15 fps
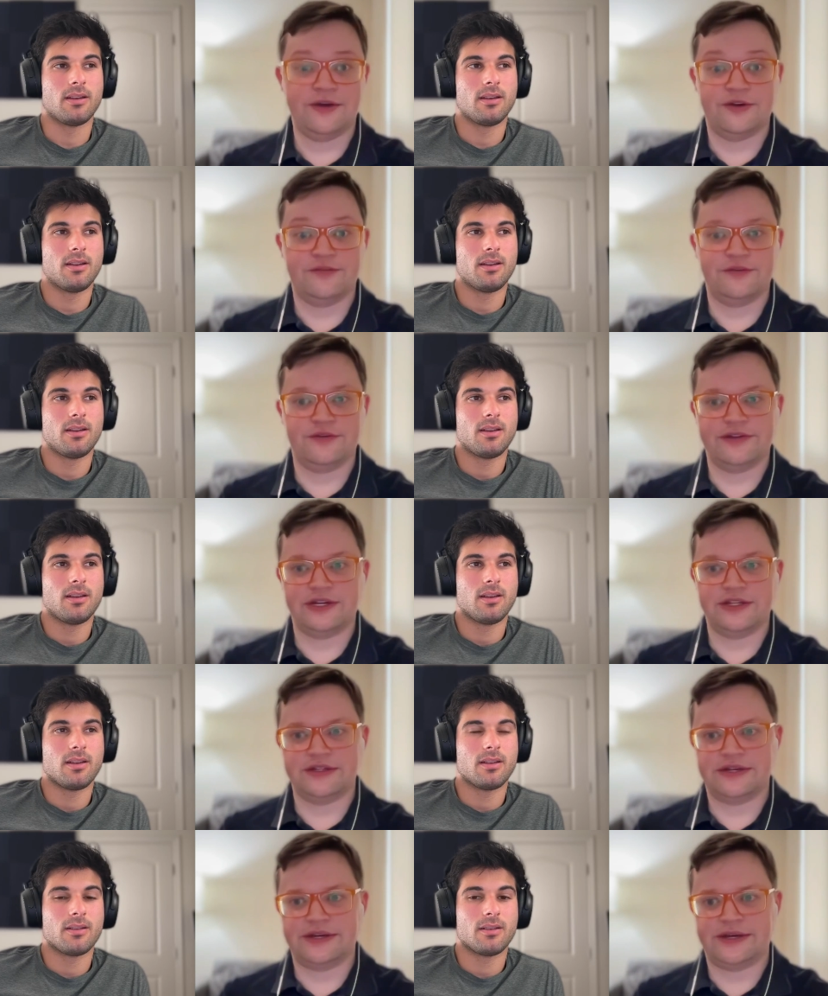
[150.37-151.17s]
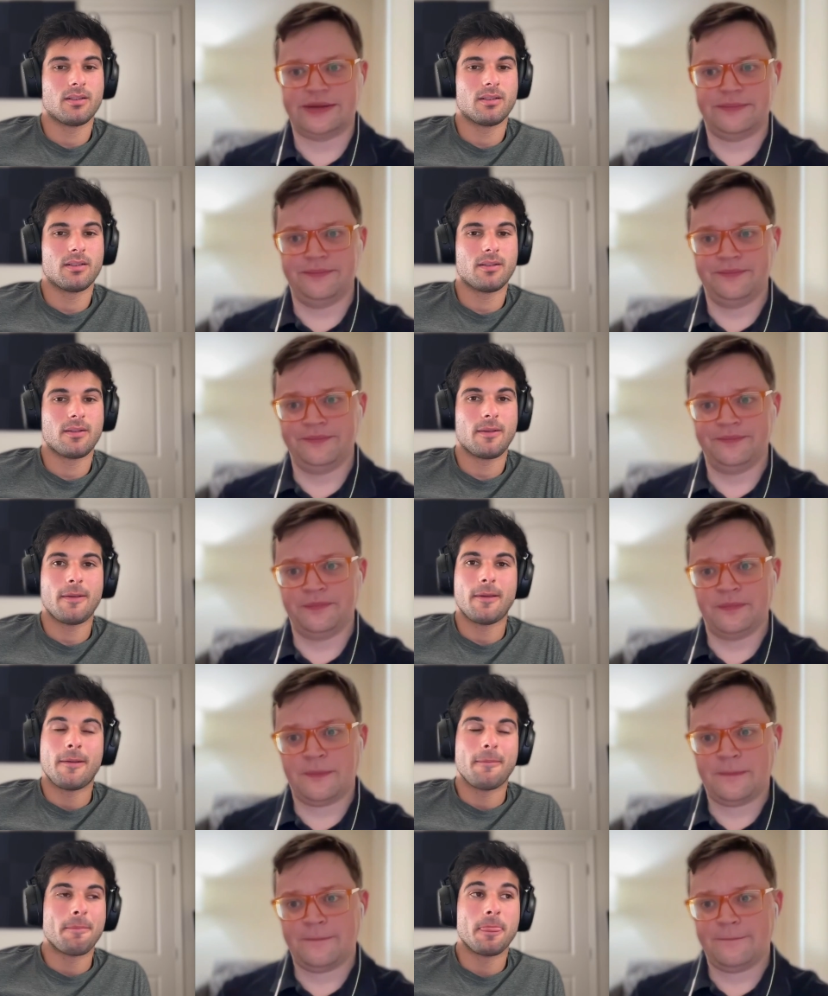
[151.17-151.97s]
Speaker 1: i don't know if you have anything to add
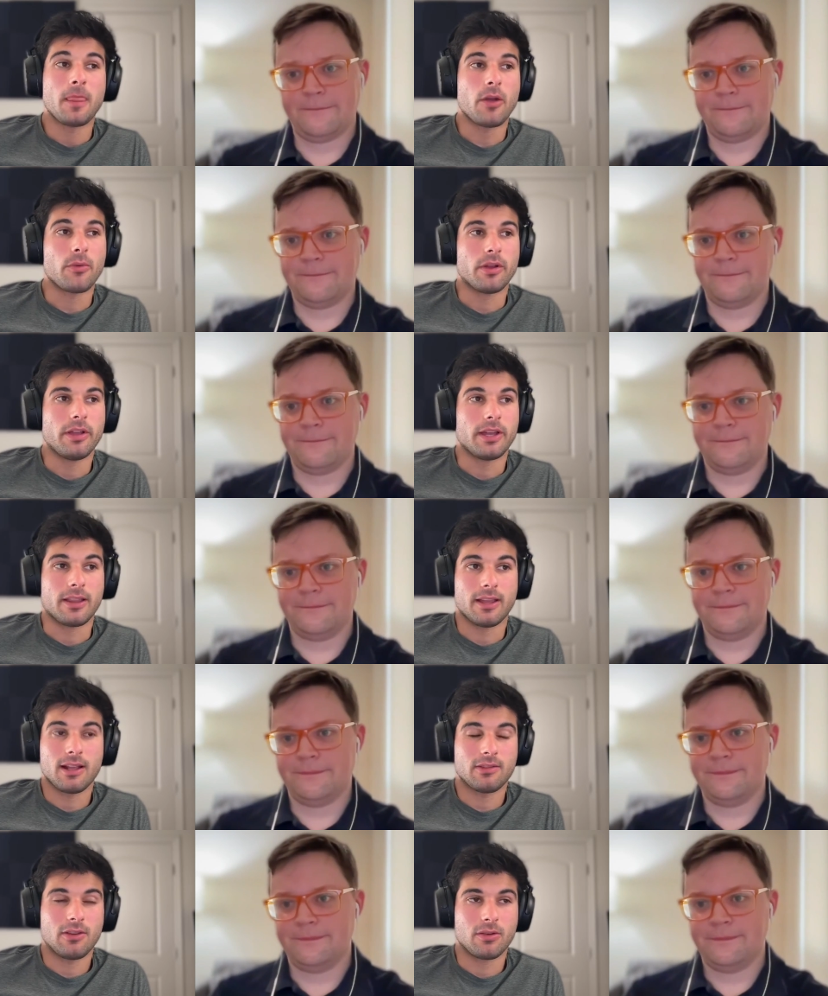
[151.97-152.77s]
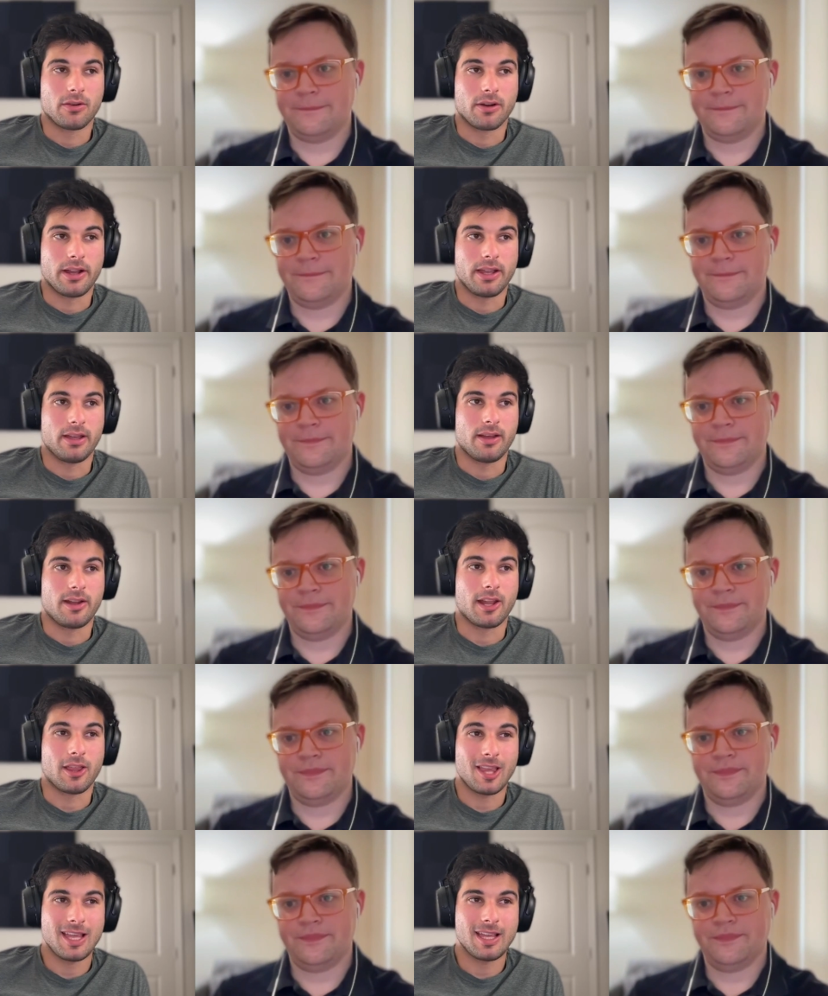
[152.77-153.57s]
Speaker 2: not really i think that's all great and i
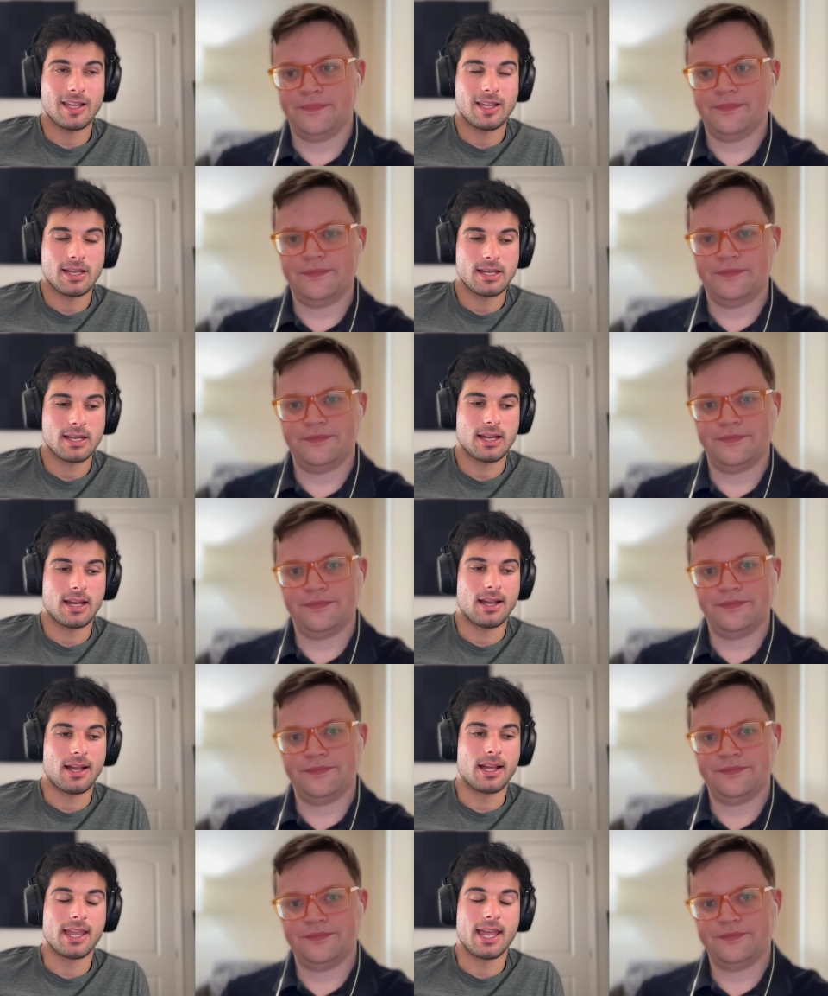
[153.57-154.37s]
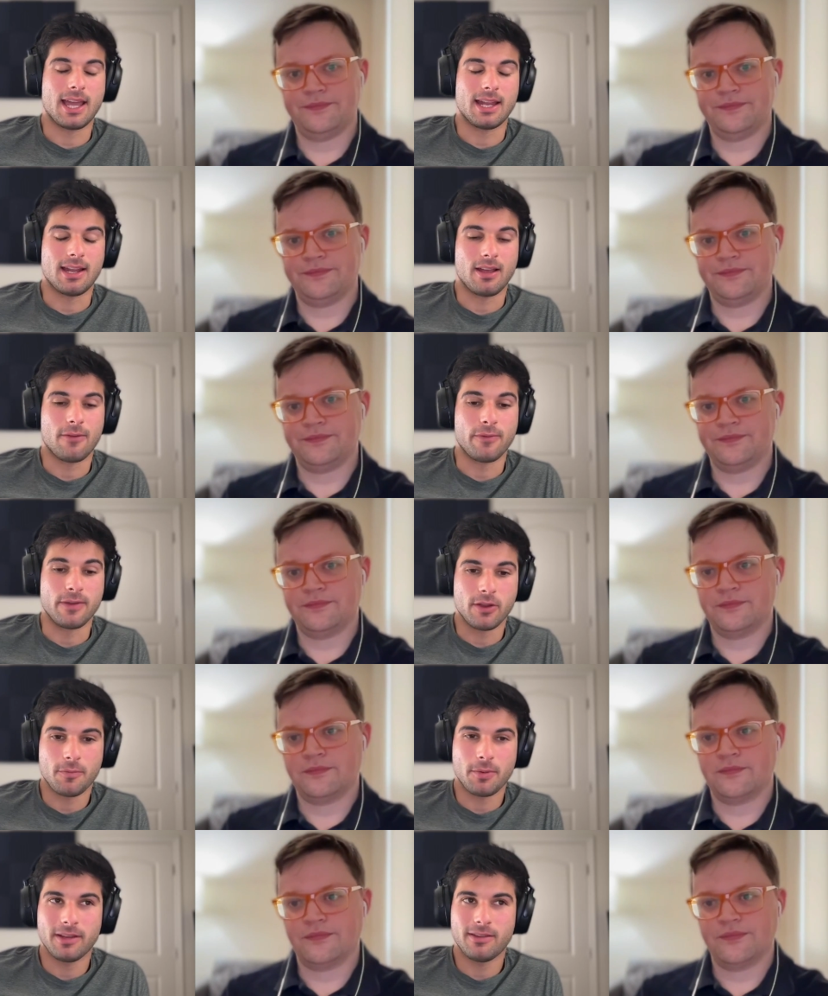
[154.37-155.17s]
think again
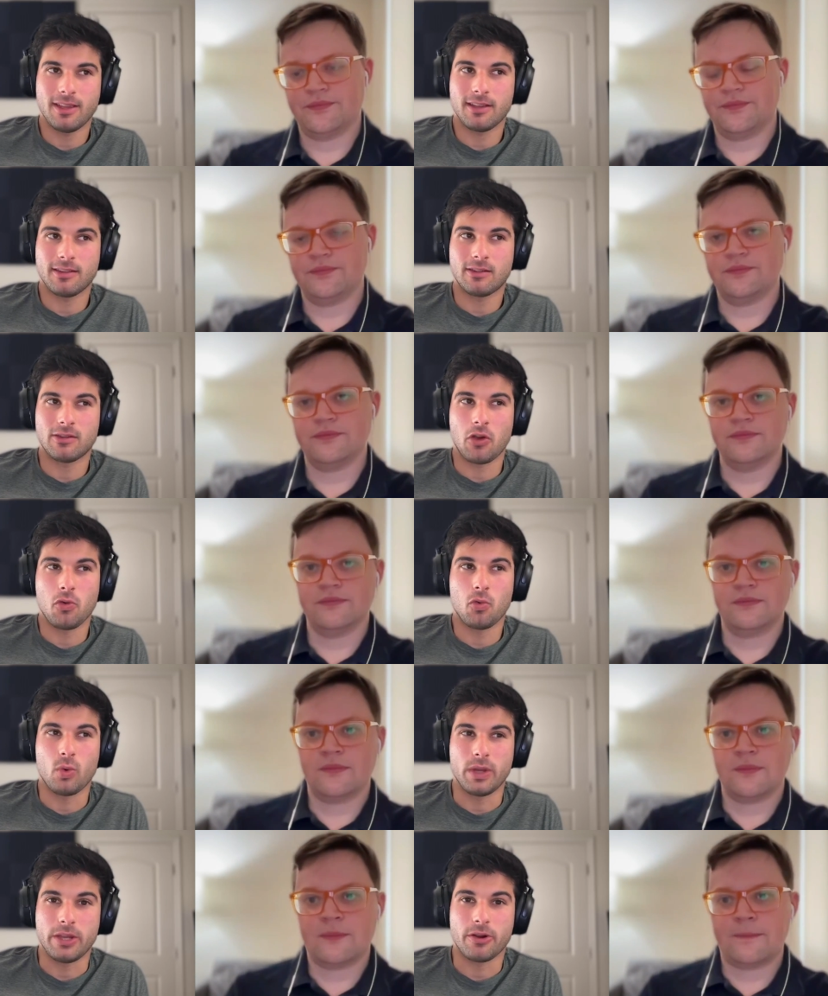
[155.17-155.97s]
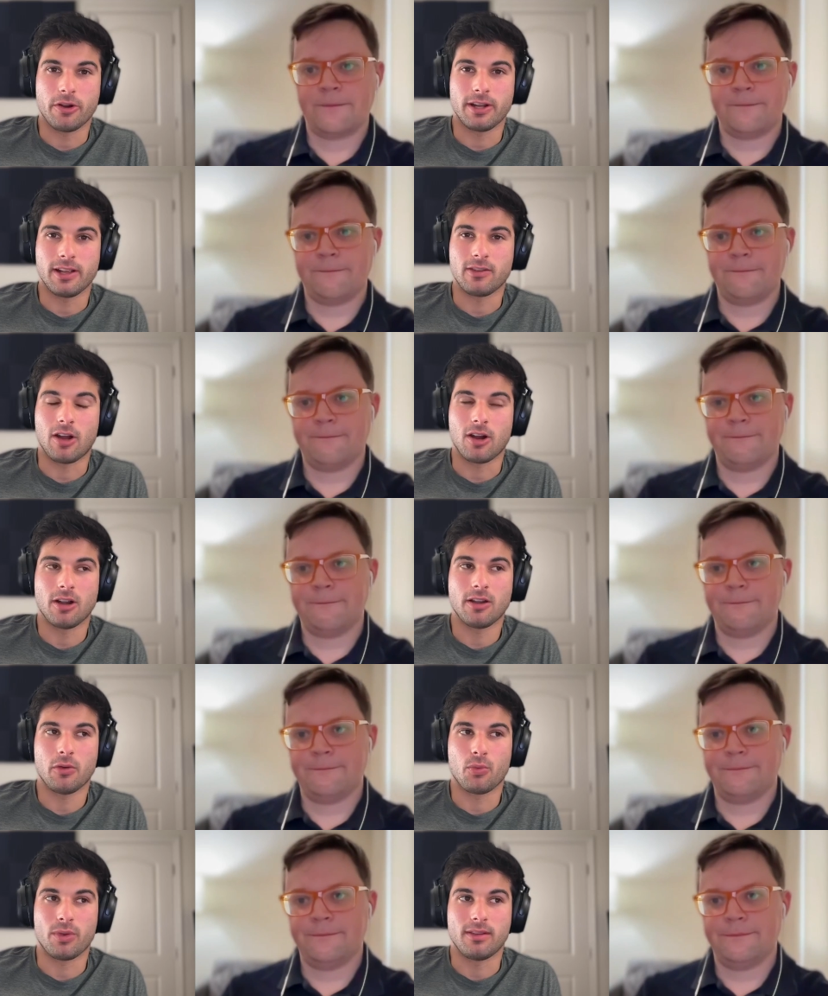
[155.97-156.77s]
fingerprinting is so weird it's hard
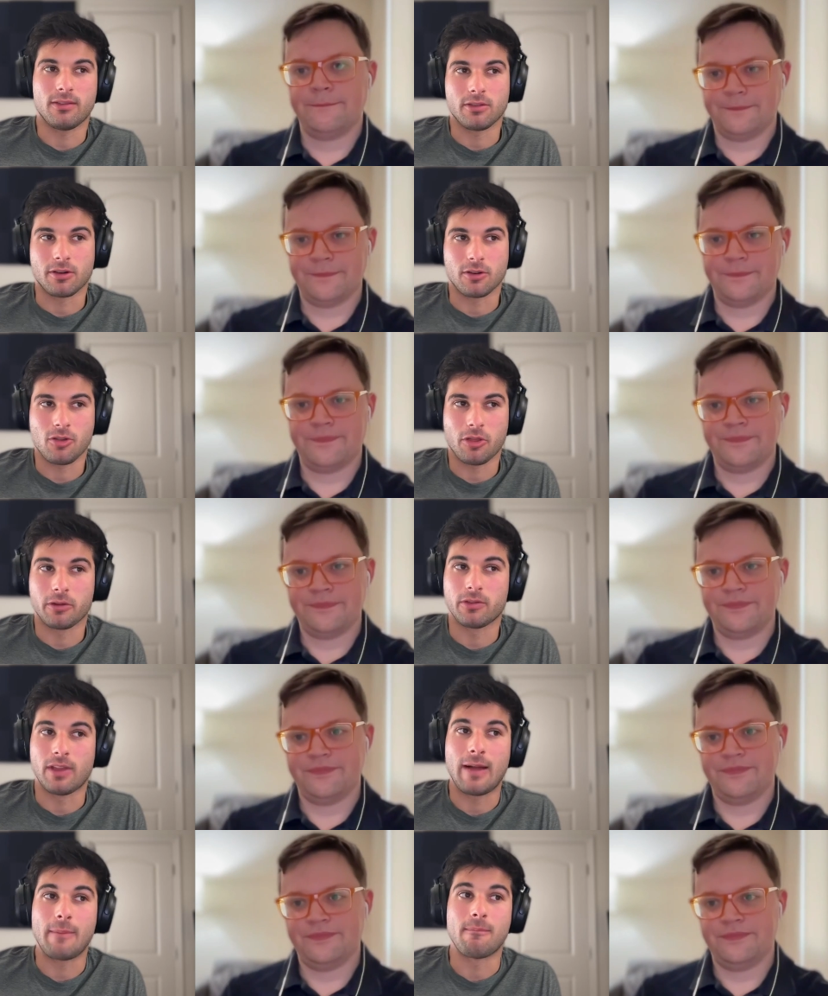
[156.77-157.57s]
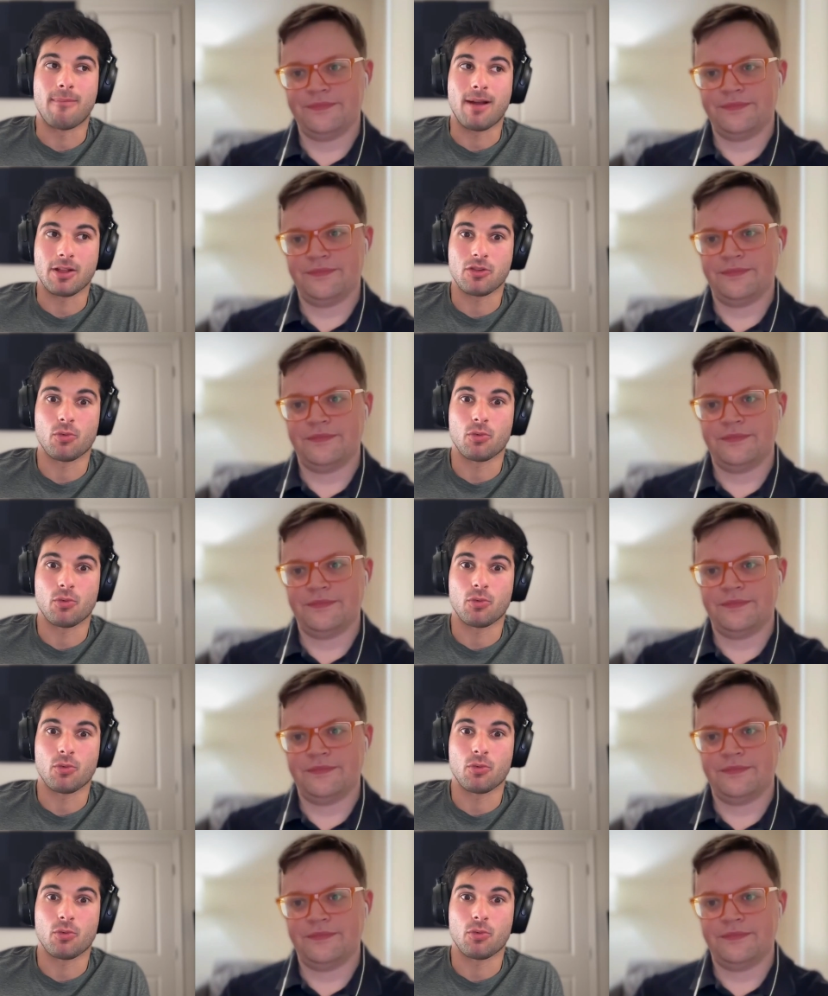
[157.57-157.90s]
to research there's not much